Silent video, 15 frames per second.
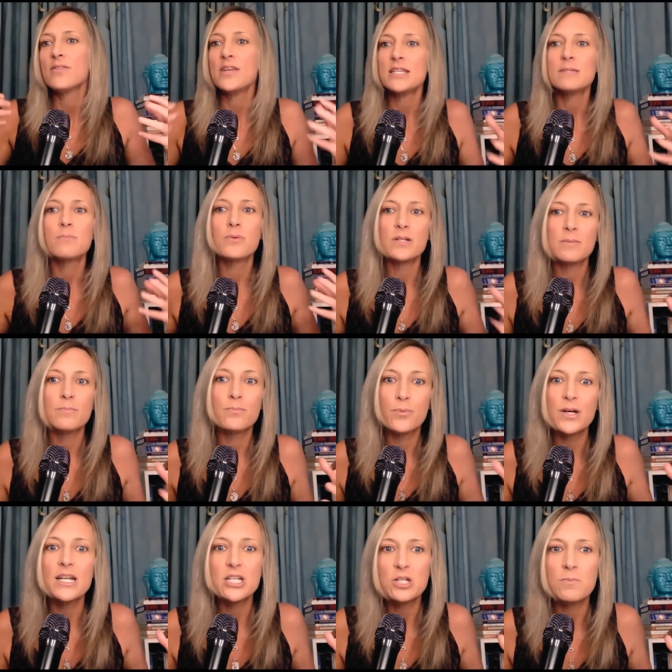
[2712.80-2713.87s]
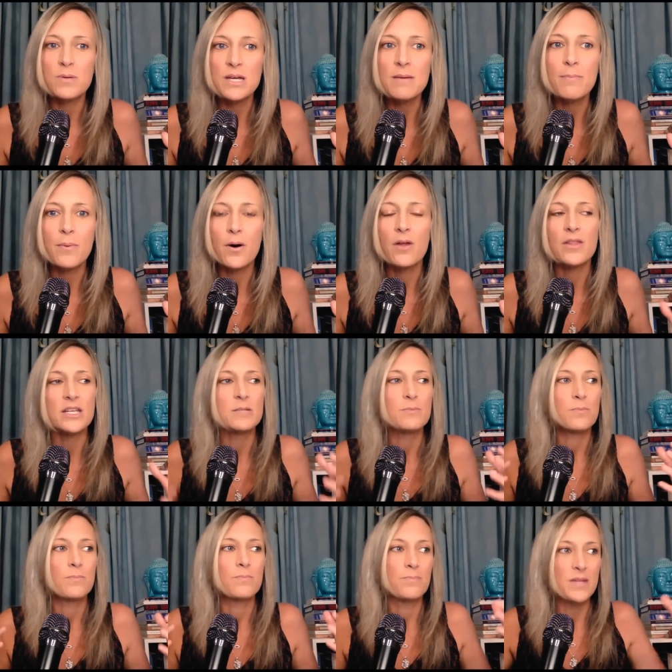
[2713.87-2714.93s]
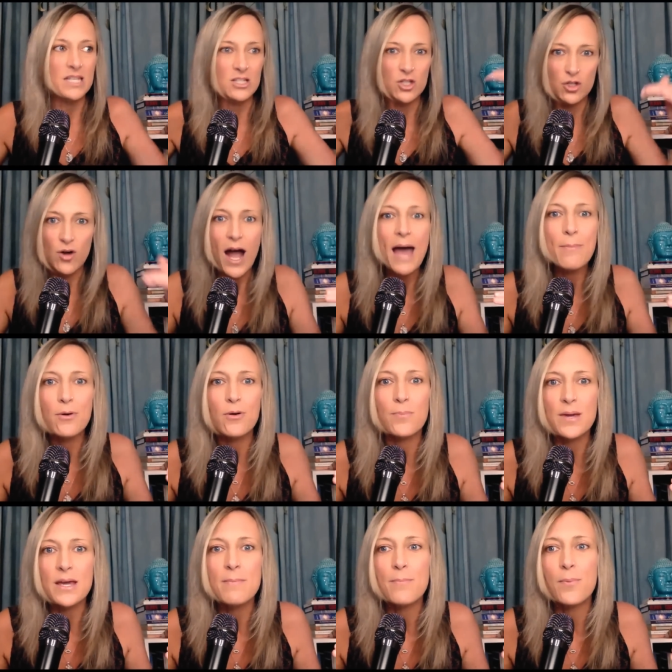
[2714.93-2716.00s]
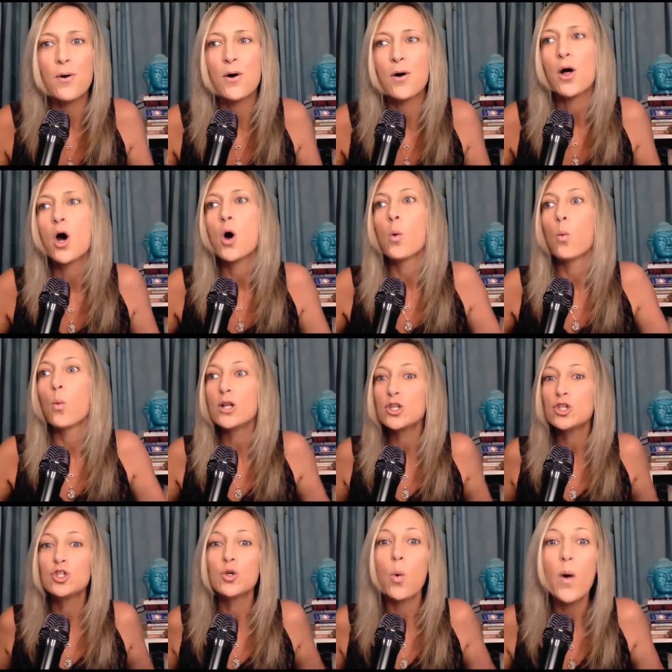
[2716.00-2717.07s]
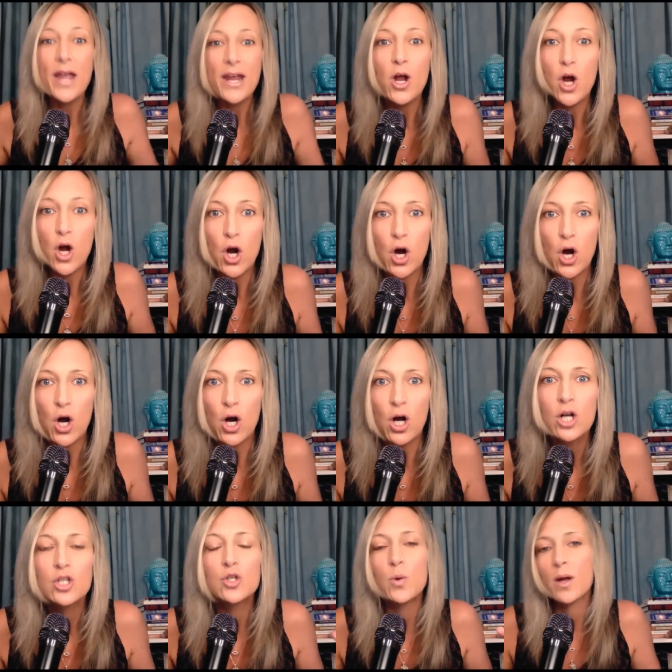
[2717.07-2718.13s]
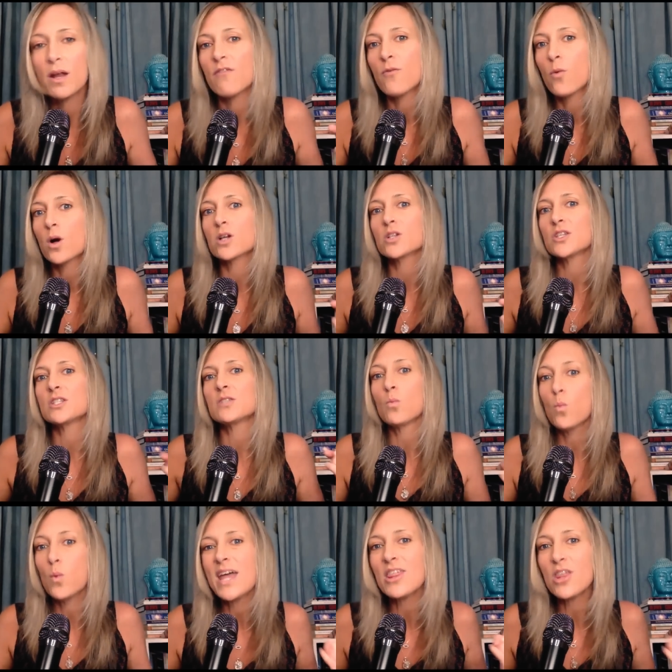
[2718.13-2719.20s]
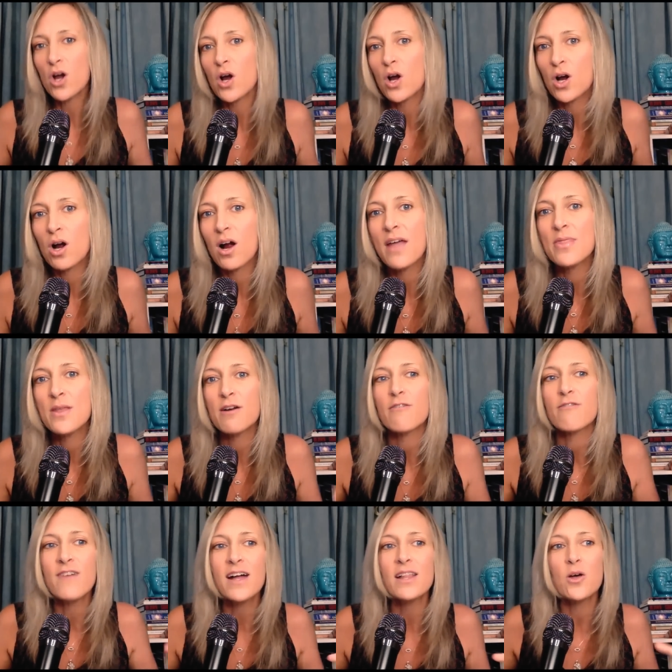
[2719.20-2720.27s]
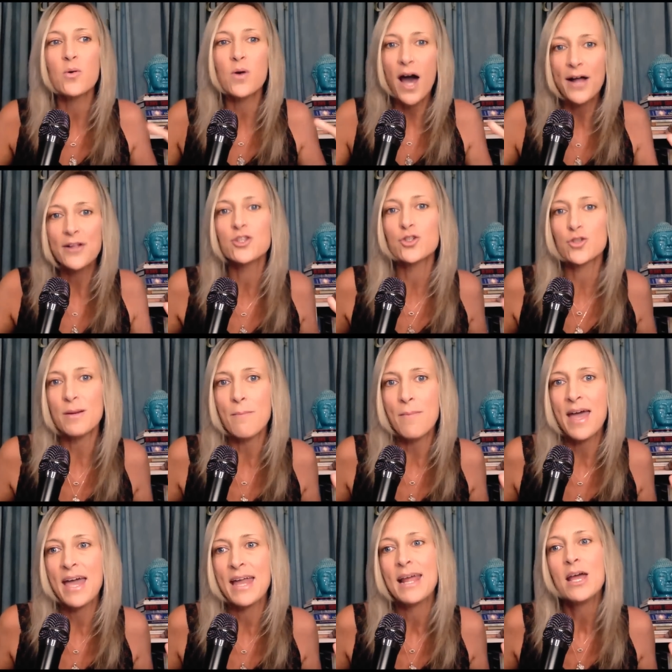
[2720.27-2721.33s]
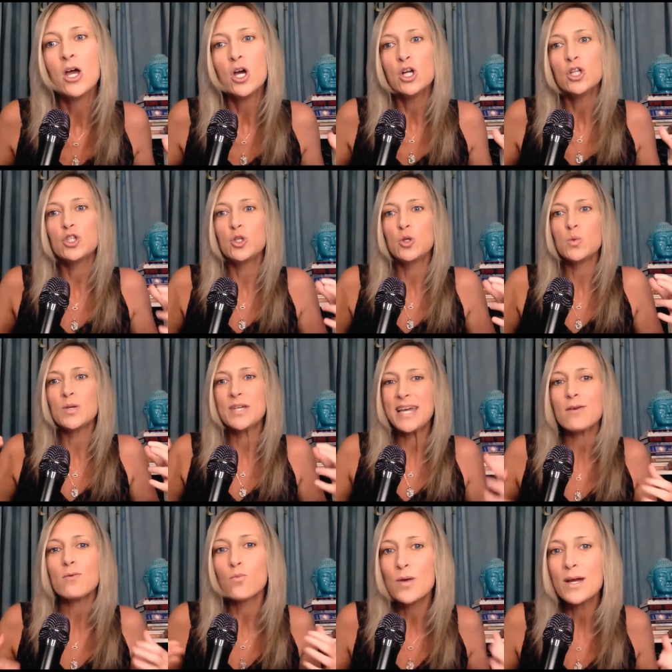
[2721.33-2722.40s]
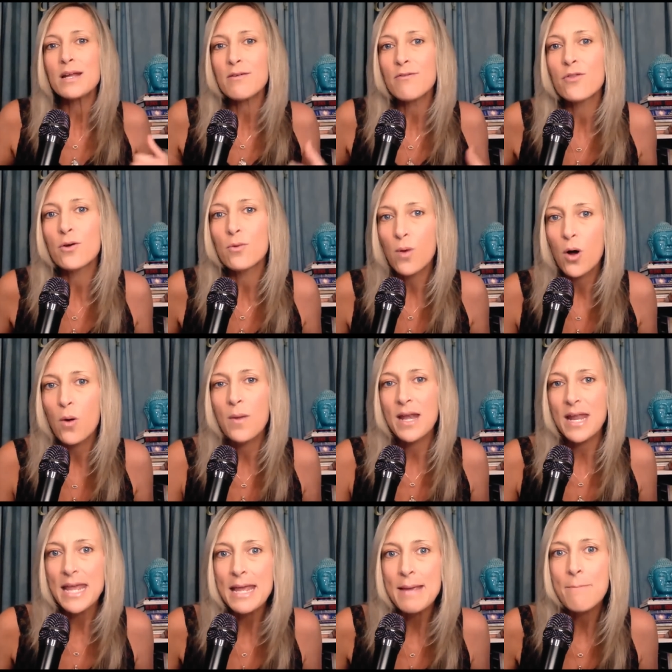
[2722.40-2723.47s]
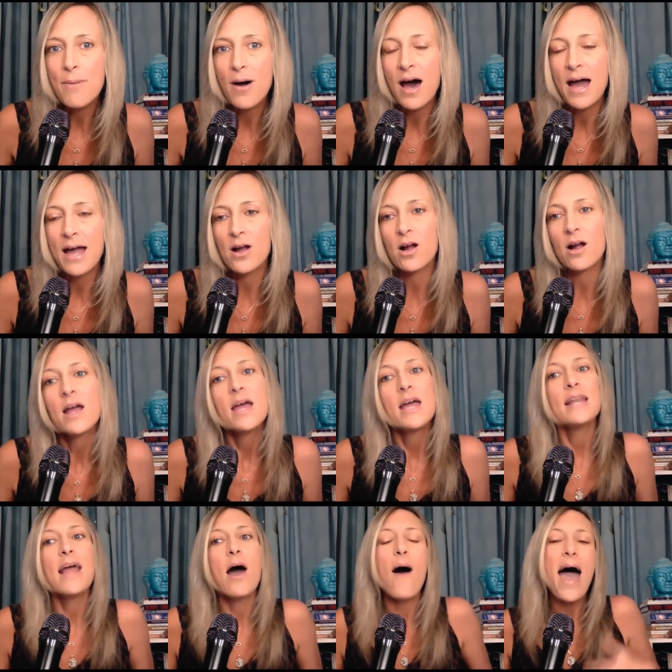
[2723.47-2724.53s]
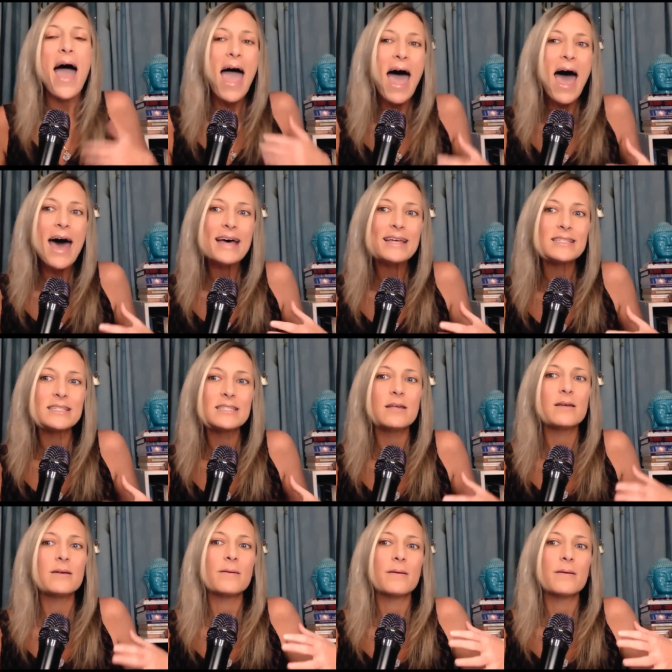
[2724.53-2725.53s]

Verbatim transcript: these Brit- British people, these, these tribal people, would join her, join forces with her and their fellow countrymen to get rid of the Roman Empire. Now, as